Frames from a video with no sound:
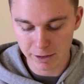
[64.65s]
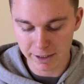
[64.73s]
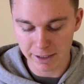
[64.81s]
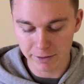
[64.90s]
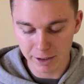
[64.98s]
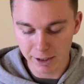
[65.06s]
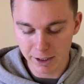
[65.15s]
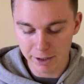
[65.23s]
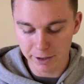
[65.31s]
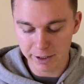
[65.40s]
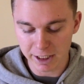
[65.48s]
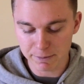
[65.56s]
Now,
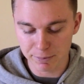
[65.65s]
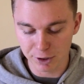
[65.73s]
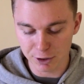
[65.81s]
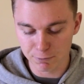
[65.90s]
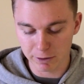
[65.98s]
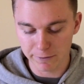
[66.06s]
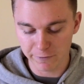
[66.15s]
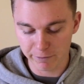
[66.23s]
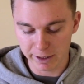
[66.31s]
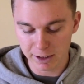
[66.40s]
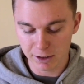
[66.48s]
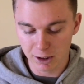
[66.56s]
the next biggest one for
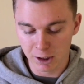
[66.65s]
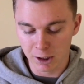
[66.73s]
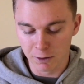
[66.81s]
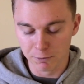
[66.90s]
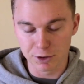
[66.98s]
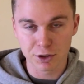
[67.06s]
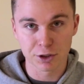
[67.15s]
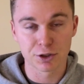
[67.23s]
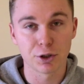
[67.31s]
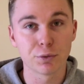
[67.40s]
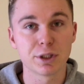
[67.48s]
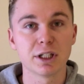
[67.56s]
me was
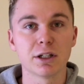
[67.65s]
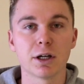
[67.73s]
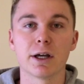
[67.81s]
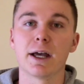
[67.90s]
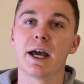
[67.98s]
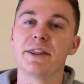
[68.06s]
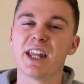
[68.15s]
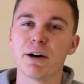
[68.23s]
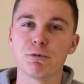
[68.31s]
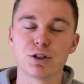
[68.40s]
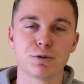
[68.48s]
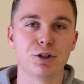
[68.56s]
consulting, and
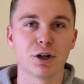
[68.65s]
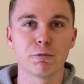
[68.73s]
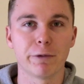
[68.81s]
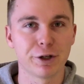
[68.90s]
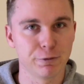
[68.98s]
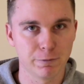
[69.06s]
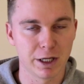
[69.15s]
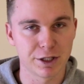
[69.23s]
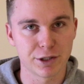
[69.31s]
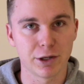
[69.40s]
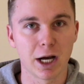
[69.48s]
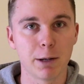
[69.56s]
that was you know one-on-one
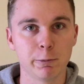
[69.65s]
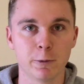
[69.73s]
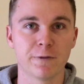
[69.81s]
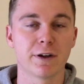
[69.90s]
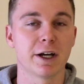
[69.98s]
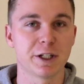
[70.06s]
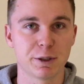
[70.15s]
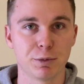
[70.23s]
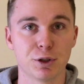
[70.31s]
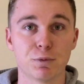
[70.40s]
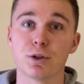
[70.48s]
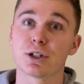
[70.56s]
time with
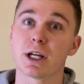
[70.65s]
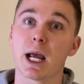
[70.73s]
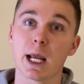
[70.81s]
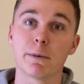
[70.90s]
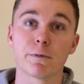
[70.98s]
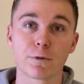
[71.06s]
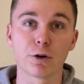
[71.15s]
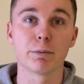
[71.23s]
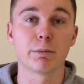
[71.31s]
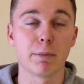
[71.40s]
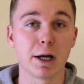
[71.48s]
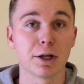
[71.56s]
customers, which came
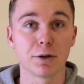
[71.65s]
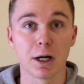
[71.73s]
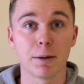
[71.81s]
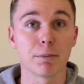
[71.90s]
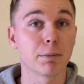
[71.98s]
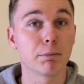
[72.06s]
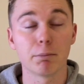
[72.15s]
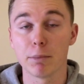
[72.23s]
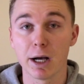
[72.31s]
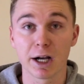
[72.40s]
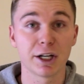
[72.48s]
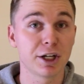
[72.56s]
from my um,
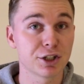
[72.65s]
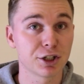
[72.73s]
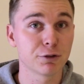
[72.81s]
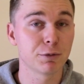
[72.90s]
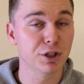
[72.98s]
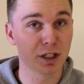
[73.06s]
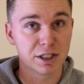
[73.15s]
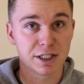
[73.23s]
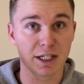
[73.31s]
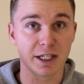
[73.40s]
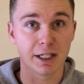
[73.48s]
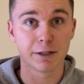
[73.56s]
marketing channel, which you can
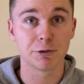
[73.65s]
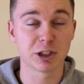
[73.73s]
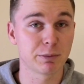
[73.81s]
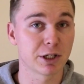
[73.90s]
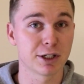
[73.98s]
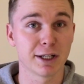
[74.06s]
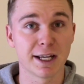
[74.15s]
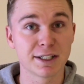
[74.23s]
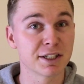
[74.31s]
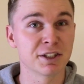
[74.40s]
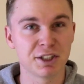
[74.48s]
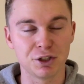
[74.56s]
see here, which
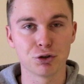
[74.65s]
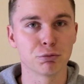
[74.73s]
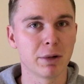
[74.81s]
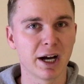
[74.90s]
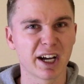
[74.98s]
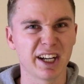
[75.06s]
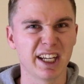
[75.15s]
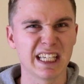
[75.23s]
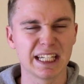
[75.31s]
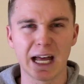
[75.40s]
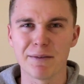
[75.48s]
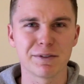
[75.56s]
specializes in digital
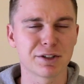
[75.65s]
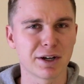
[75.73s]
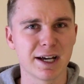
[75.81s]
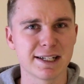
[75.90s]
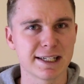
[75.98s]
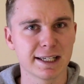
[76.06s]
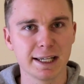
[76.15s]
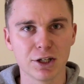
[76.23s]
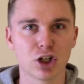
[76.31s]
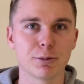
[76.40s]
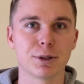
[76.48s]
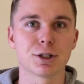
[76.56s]
marketing and advertising,
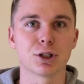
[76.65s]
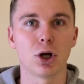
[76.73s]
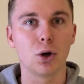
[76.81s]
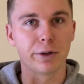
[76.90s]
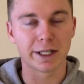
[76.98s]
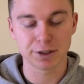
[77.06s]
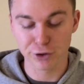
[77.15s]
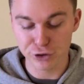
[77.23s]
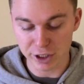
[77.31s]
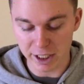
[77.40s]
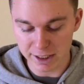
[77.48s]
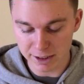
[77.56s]
e-commerce, all that sort of
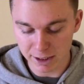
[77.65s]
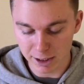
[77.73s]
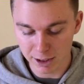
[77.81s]
jazz.